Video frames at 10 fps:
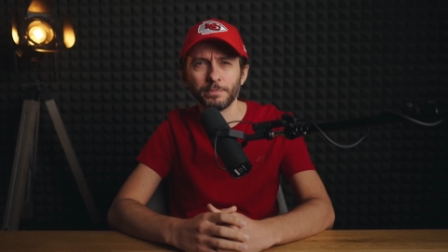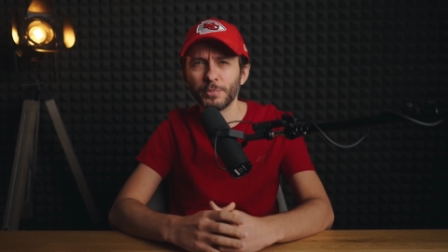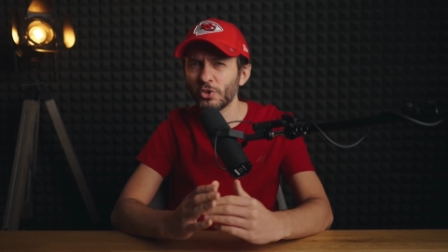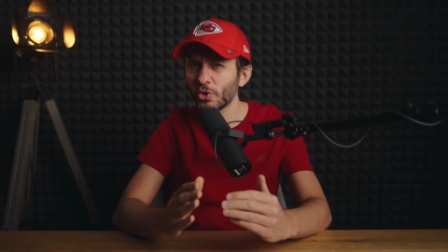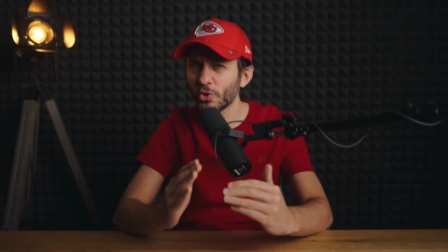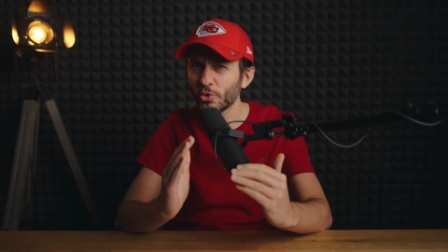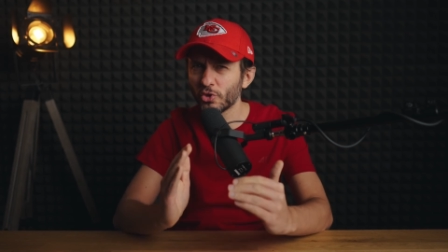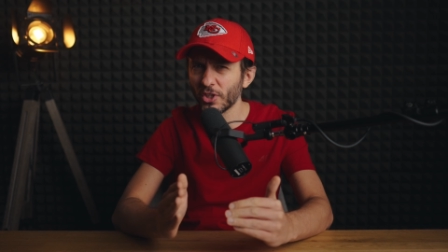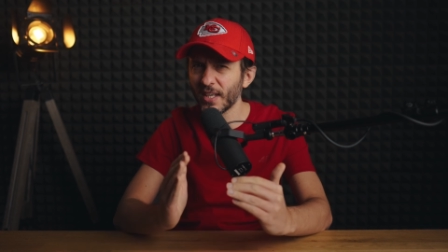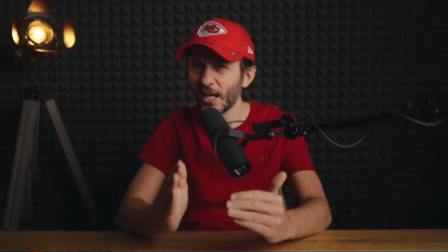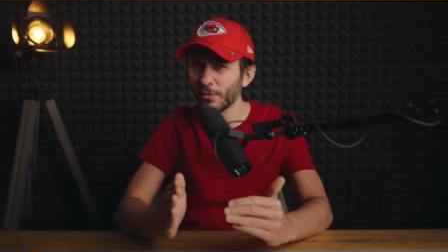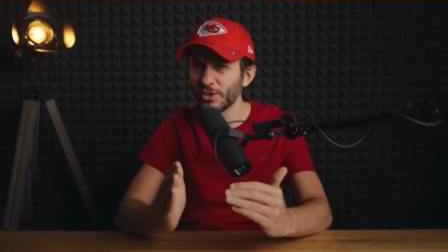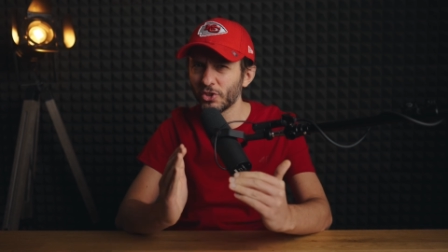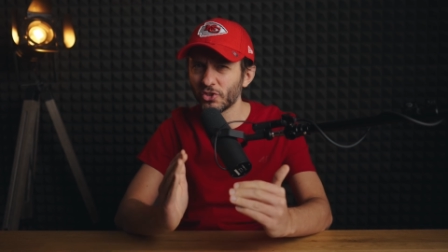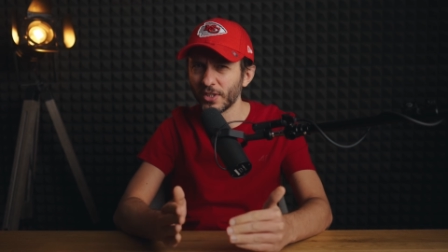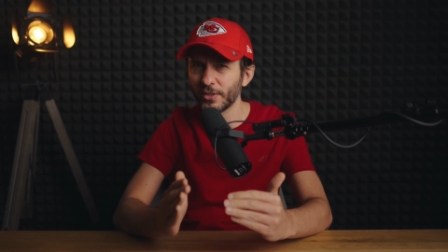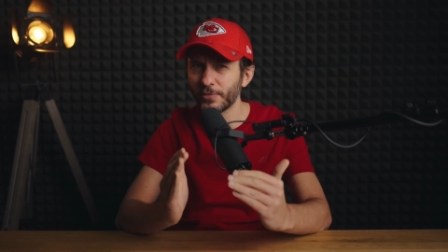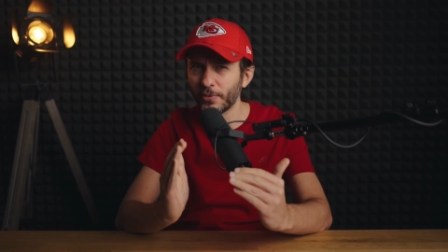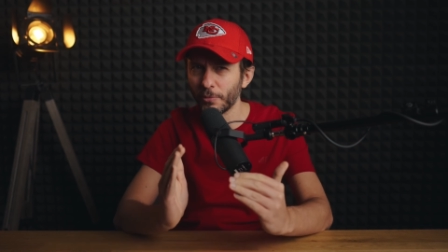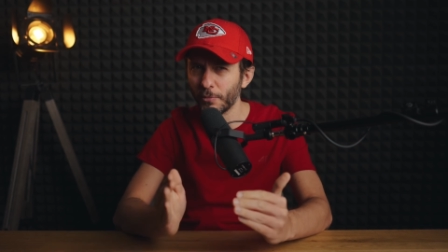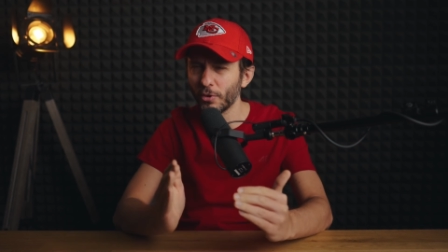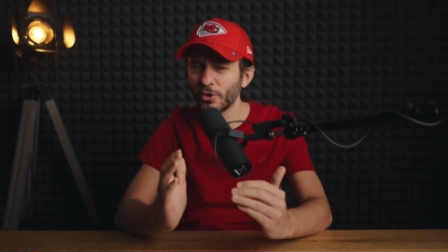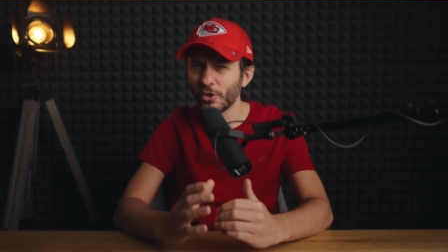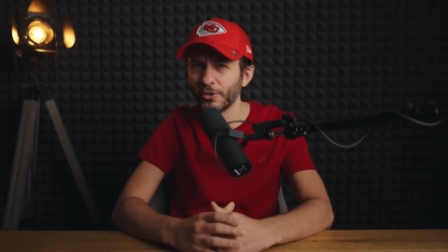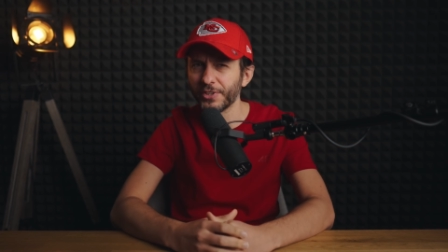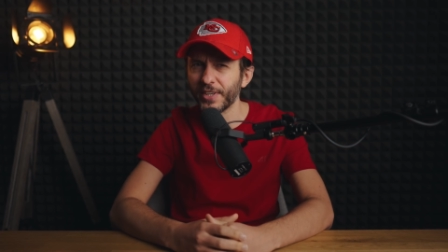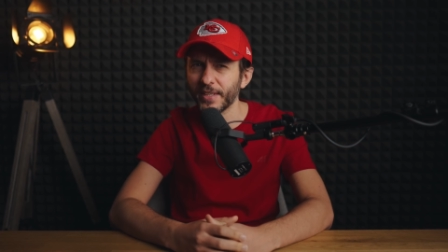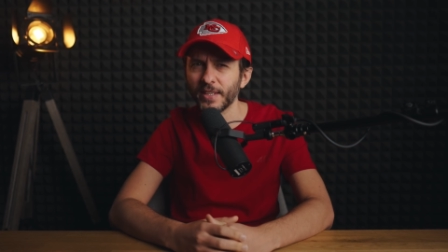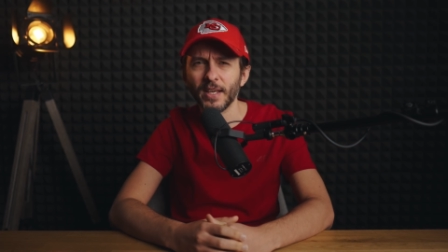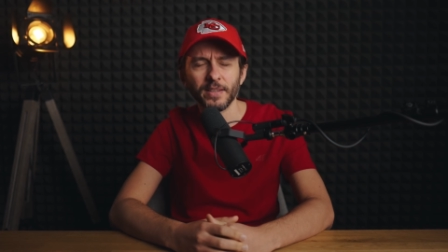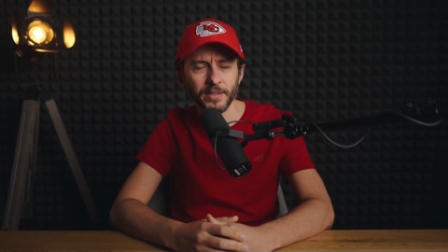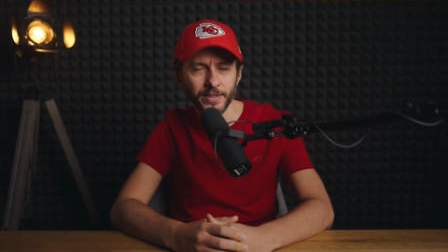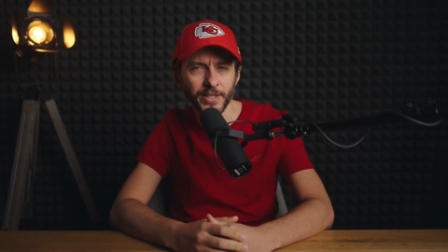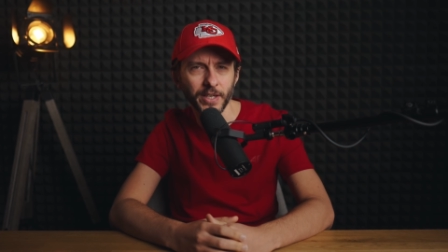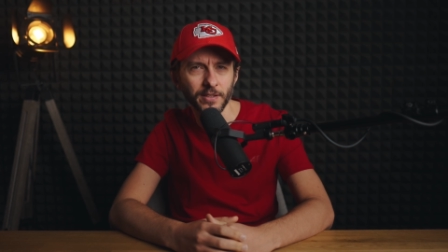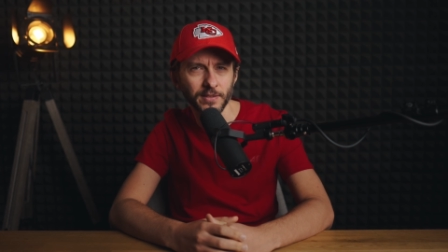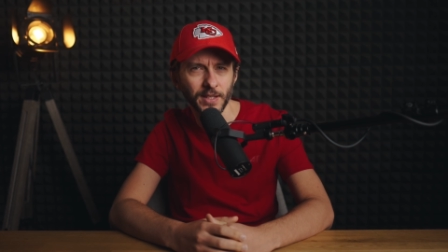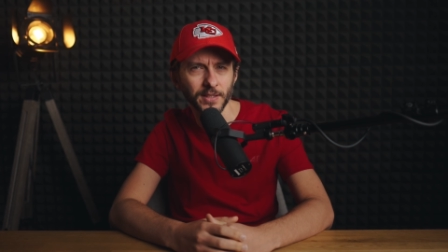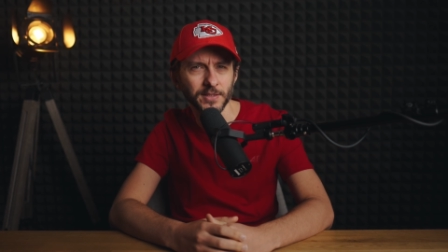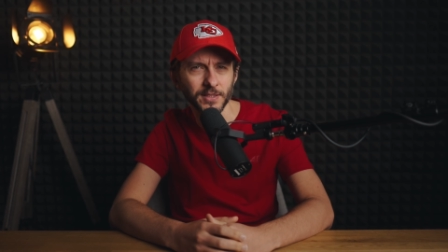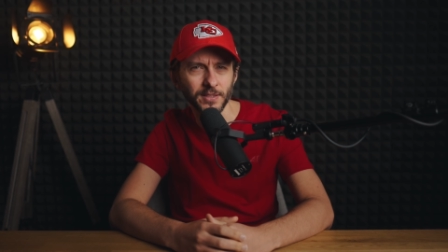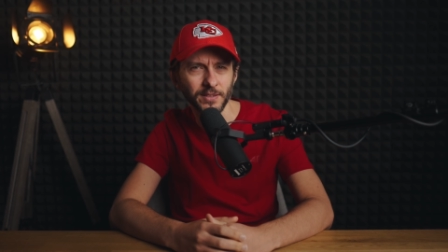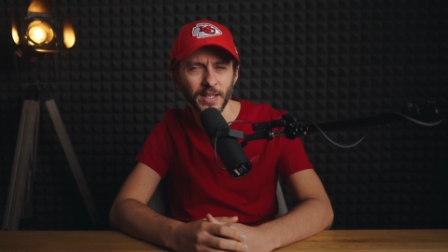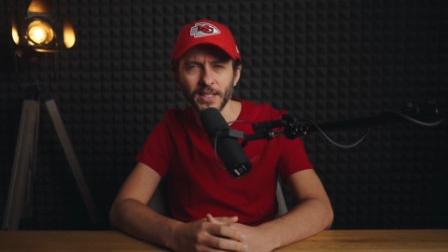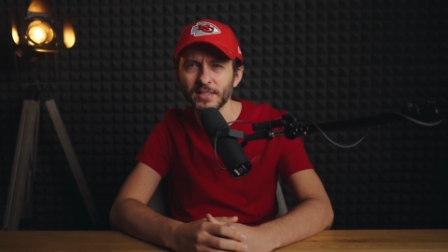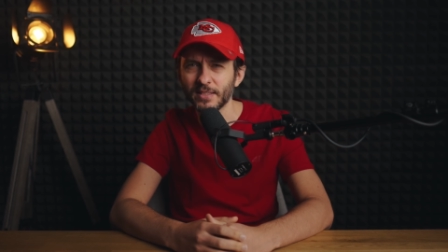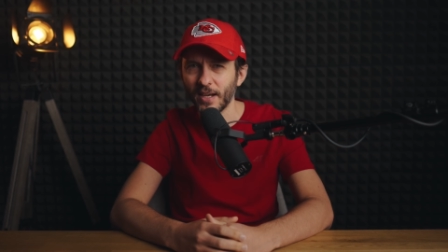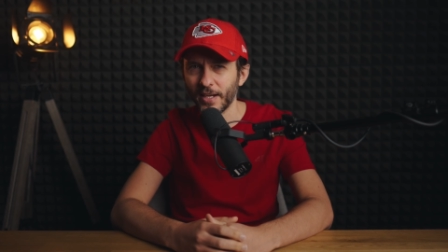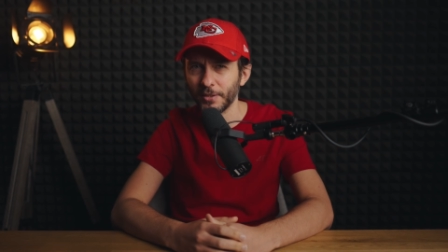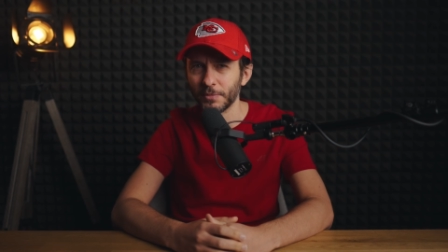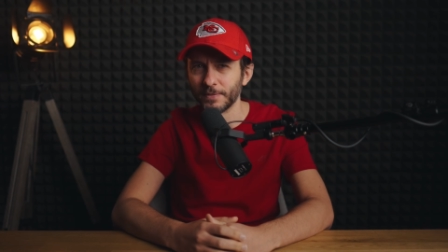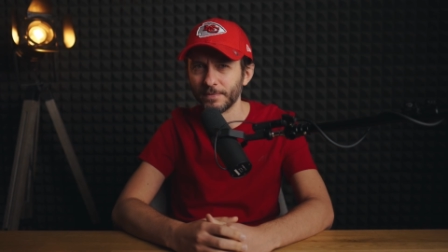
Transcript: Be sure to check out the channel for more content. Take care, until next time.